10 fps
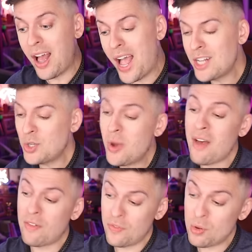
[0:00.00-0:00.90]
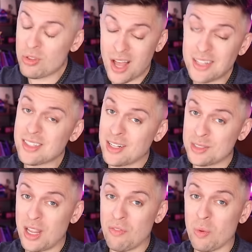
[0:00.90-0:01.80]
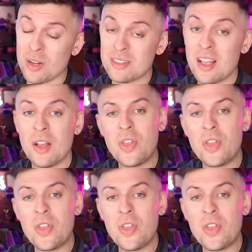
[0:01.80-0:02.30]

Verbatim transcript: I do have a few thoughts on safe words